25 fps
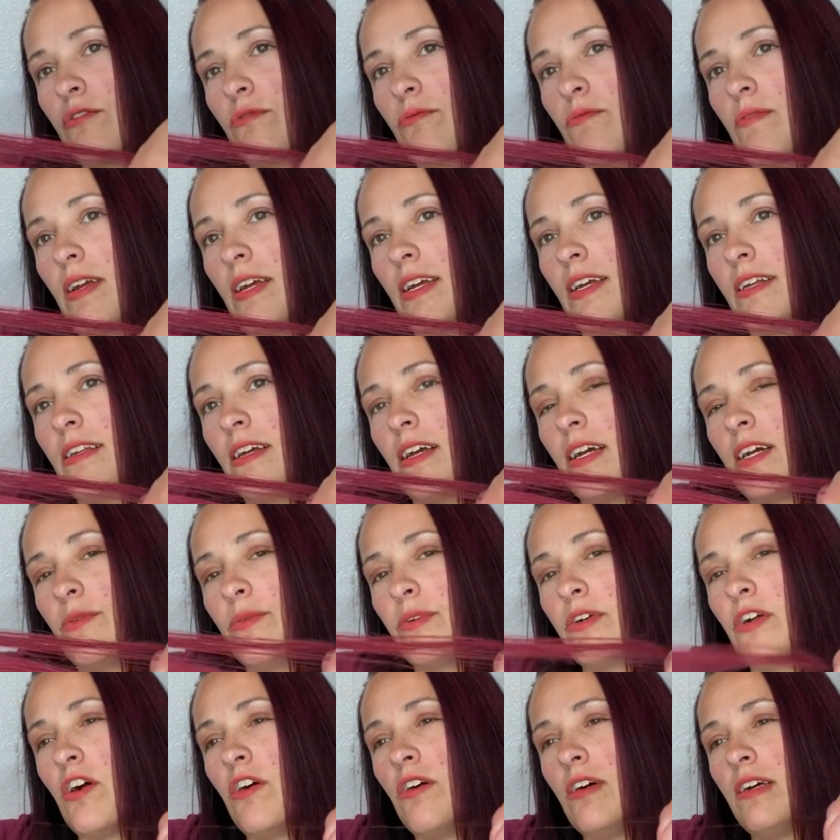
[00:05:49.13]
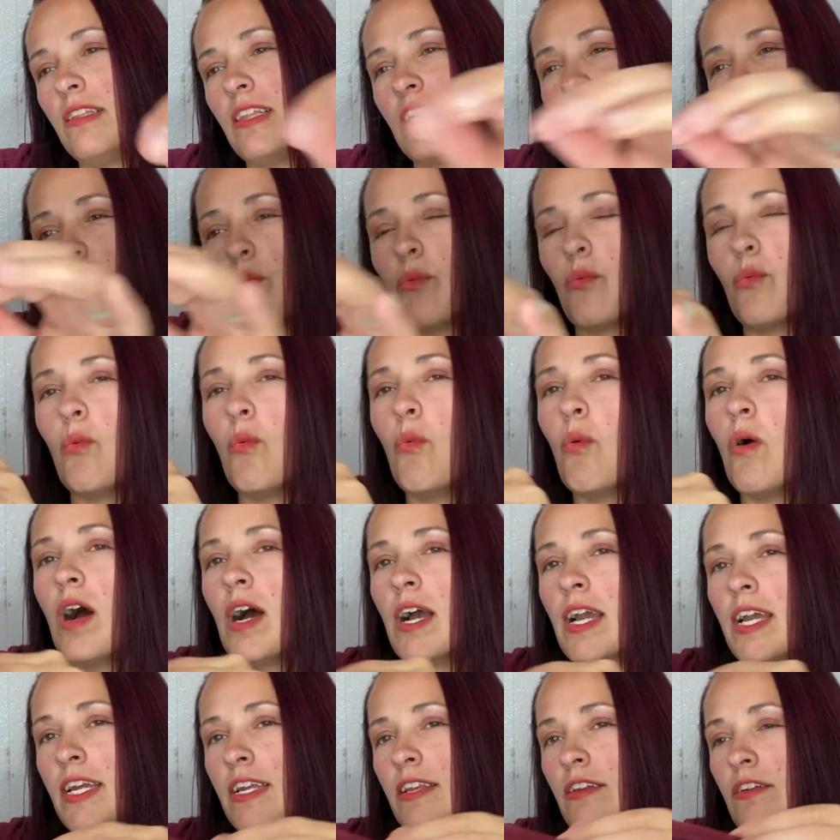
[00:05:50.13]
red. I would call it like
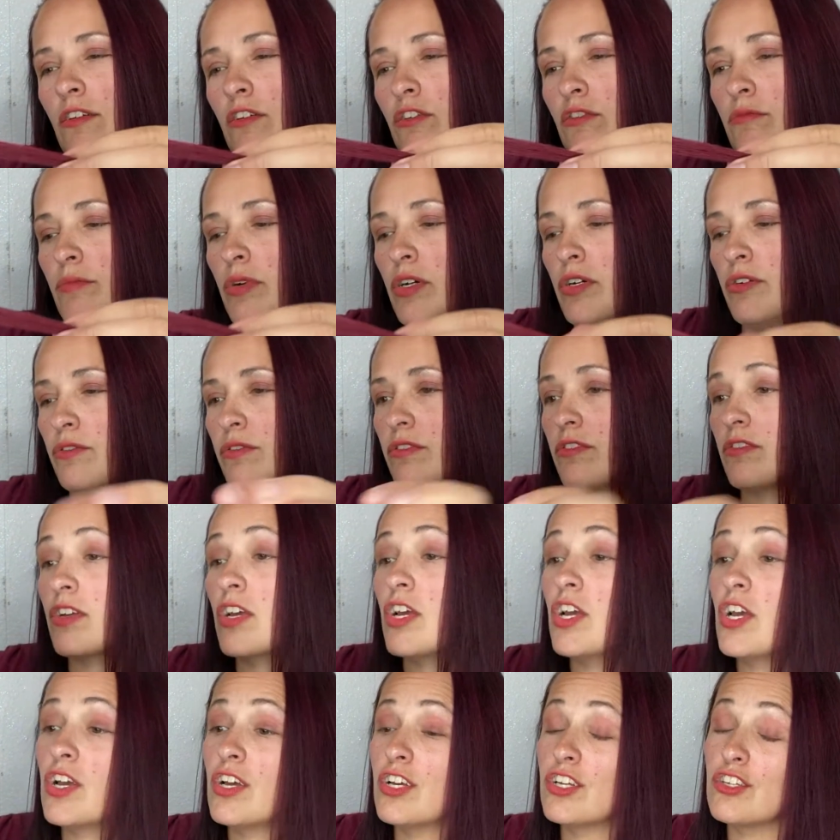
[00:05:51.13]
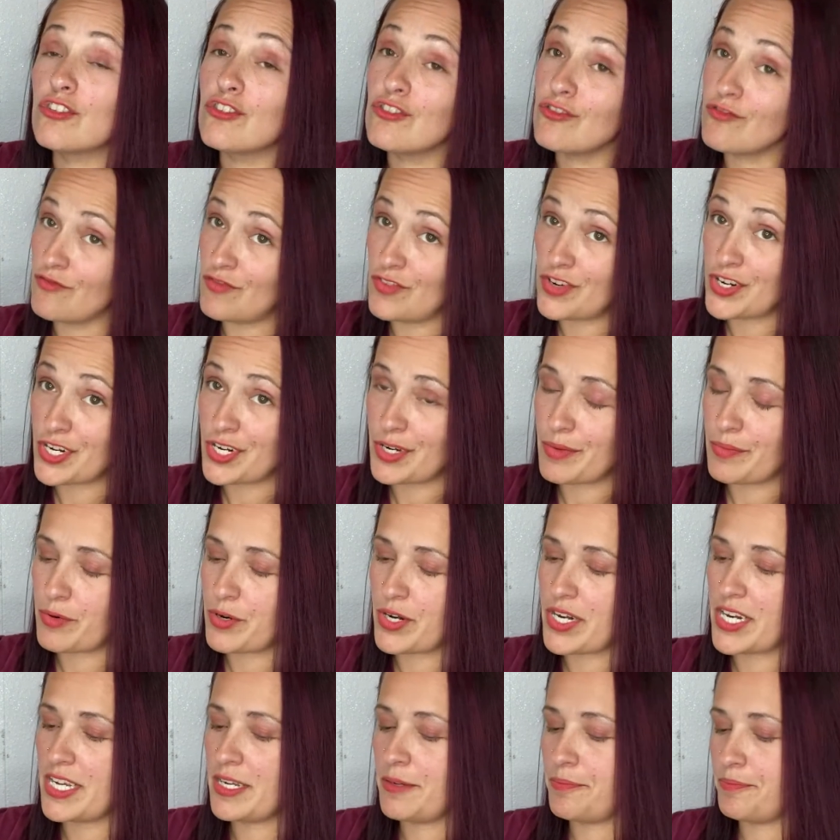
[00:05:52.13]
wine almost. It's very
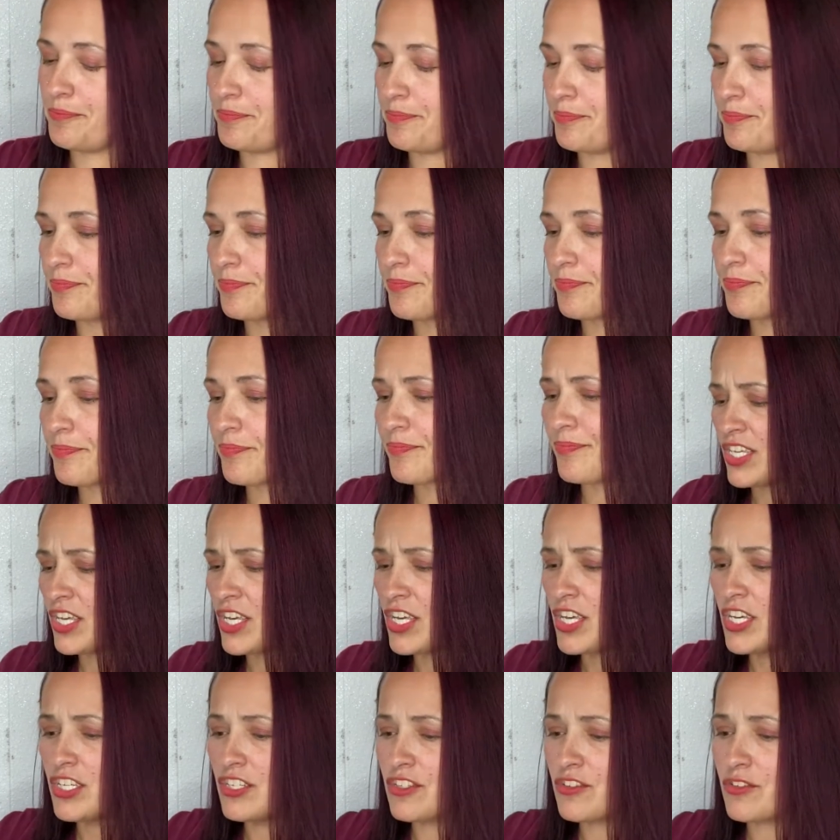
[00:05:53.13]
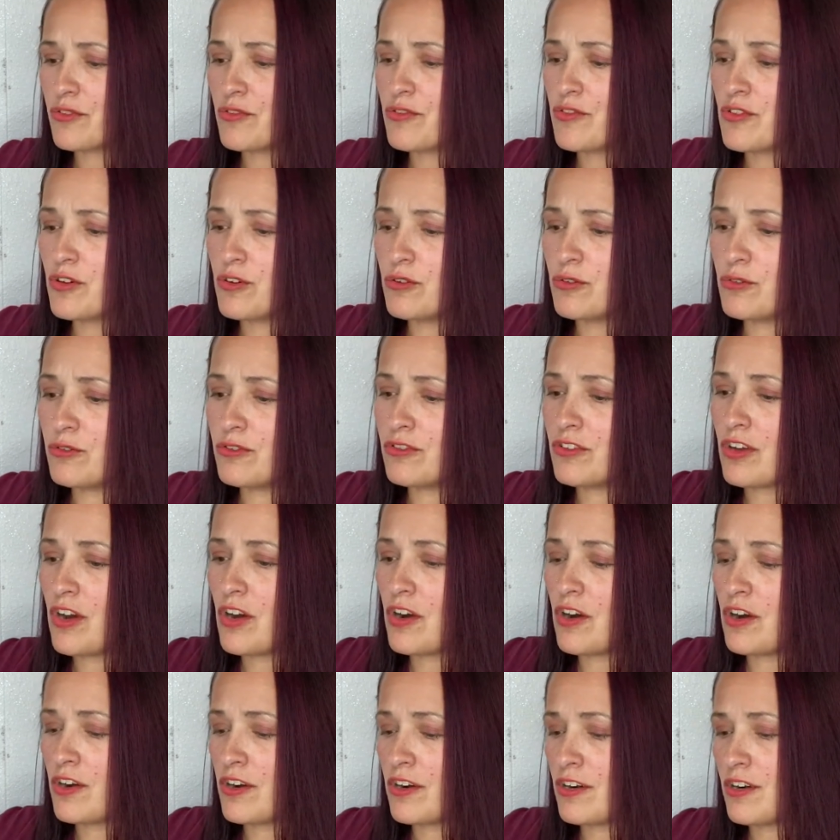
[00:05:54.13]
pretty. So those
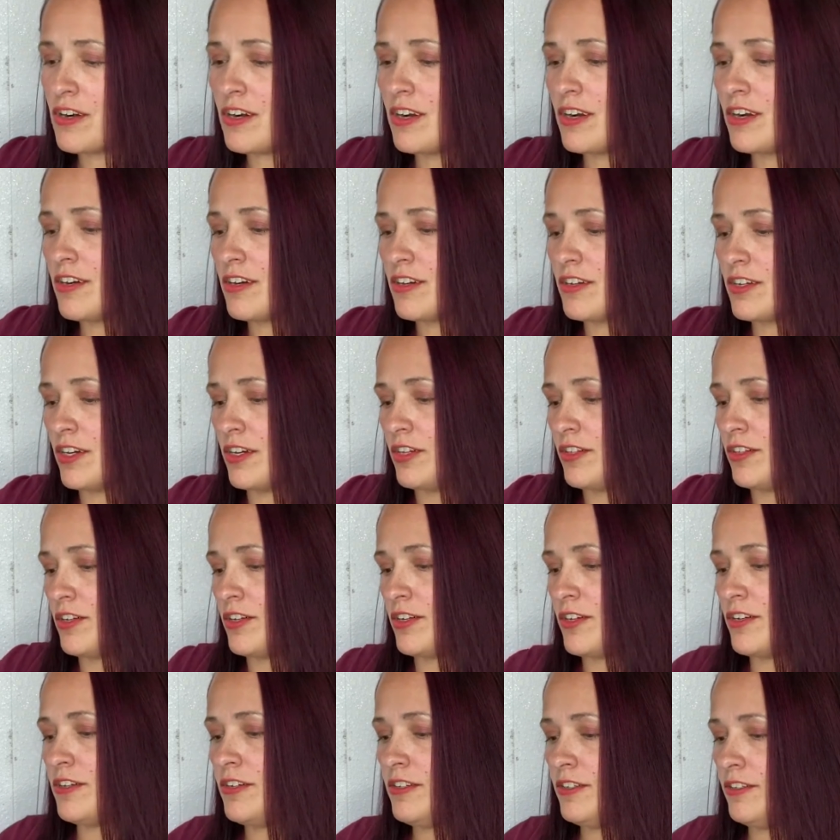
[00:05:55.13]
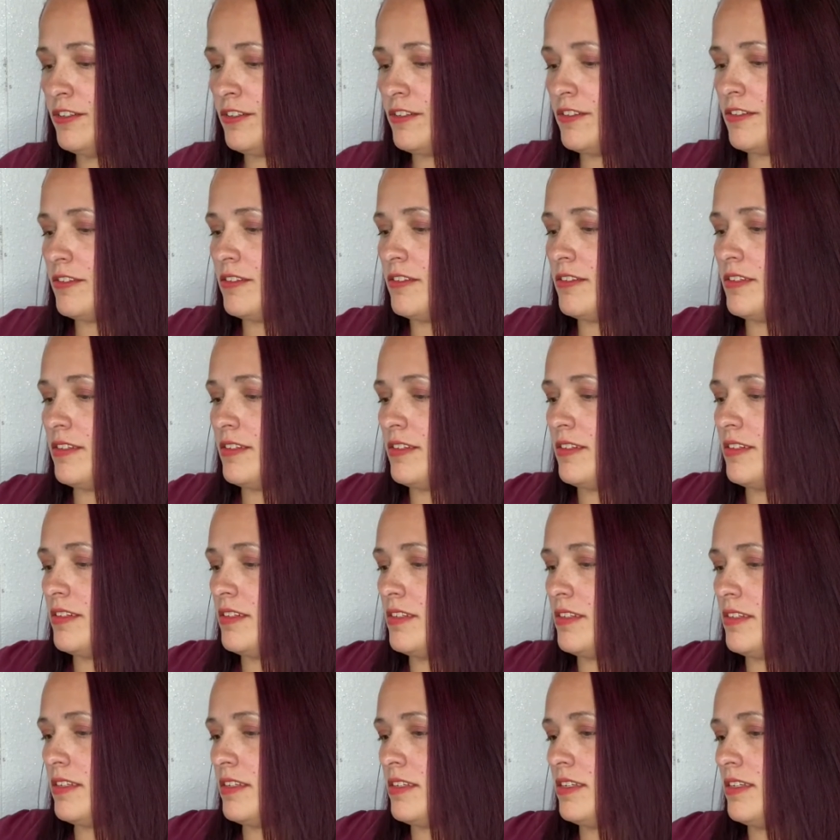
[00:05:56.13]
are our colors.
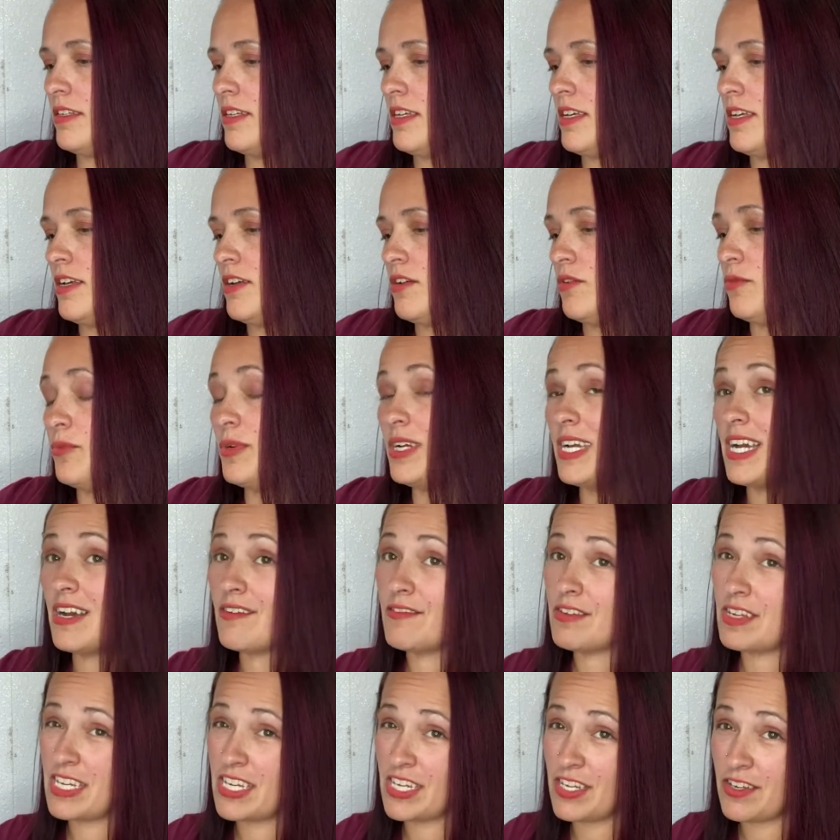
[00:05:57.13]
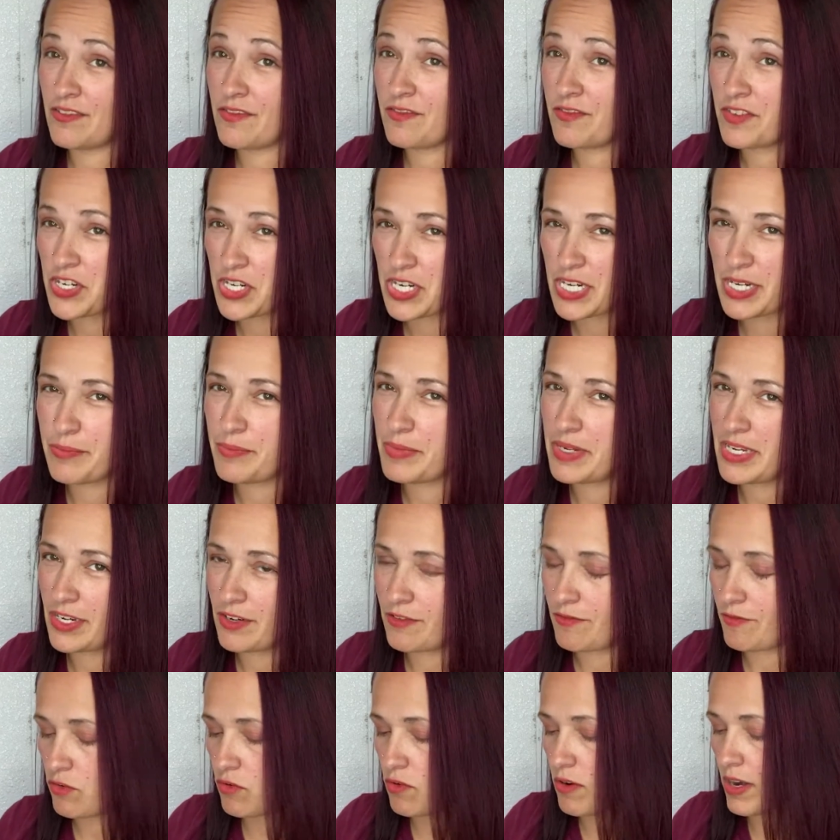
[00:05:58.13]
We have a very big
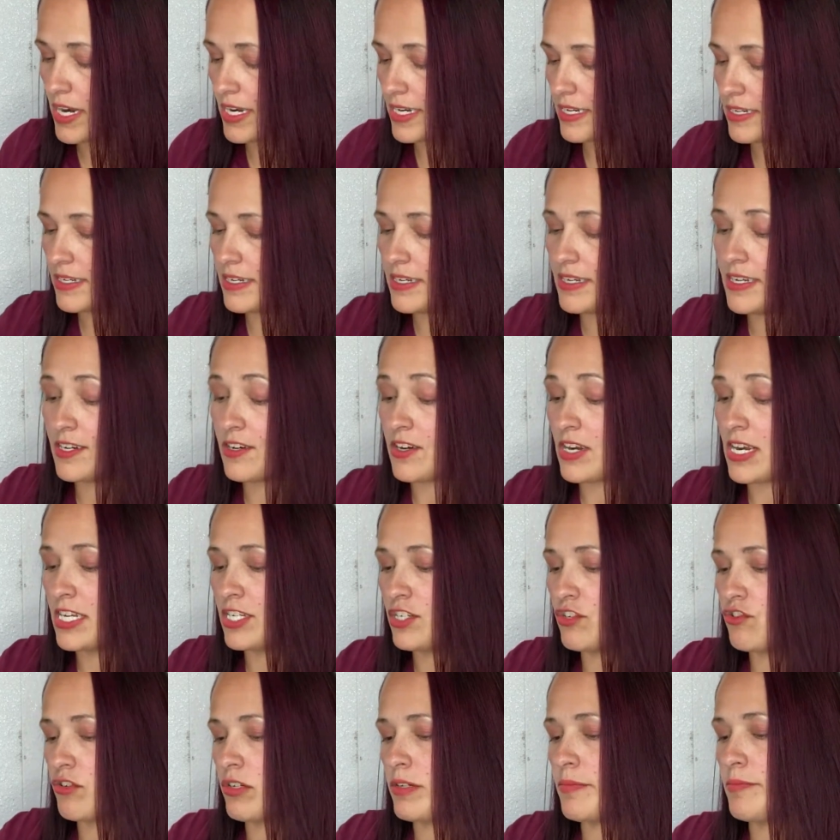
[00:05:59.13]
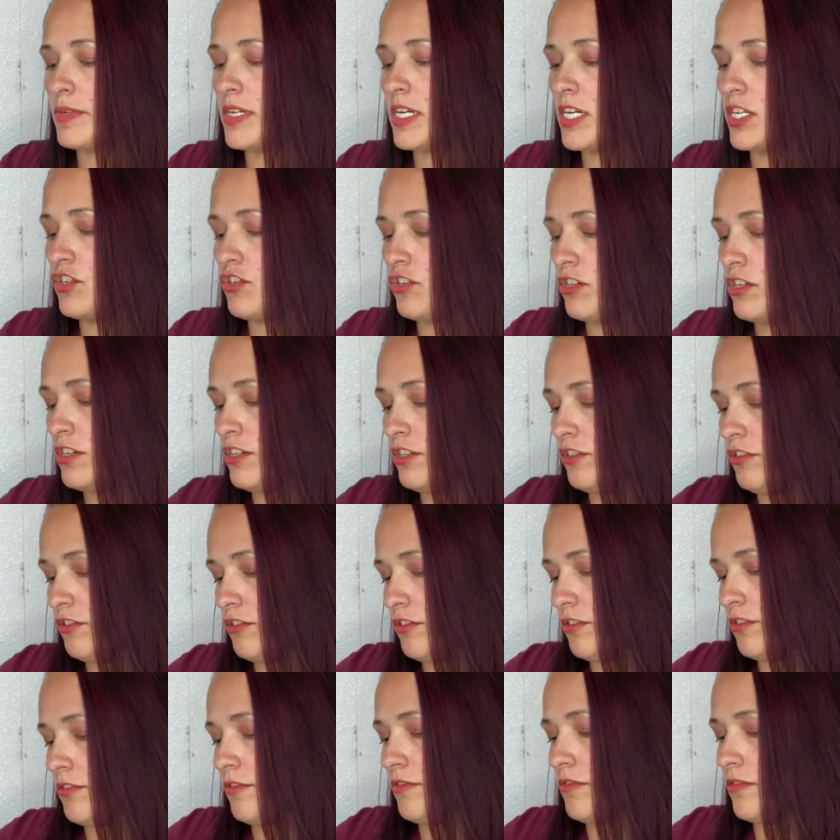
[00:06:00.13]
variety here at Dreamcatchers.